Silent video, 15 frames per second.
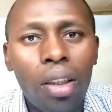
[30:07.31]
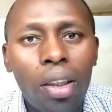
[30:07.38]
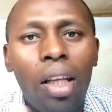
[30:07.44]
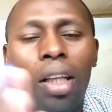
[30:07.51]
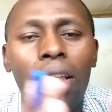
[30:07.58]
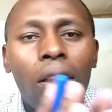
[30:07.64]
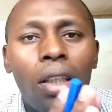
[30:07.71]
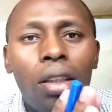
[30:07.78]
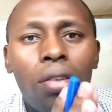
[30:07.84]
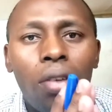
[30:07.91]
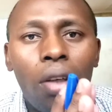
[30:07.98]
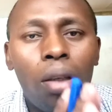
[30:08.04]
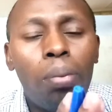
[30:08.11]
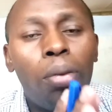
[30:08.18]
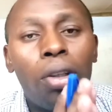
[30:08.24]
it is
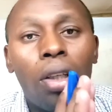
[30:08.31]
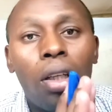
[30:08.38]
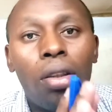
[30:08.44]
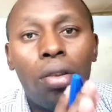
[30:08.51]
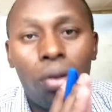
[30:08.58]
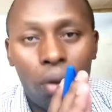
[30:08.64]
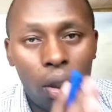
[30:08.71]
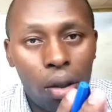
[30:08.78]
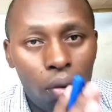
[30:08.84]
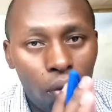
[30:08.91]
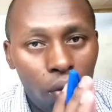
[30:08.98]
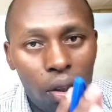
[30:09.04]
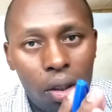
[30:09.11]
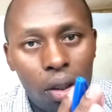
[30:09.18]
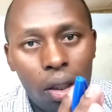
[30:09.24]
very important to tackle
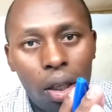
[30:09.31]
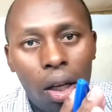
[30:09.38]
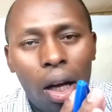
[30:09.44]
this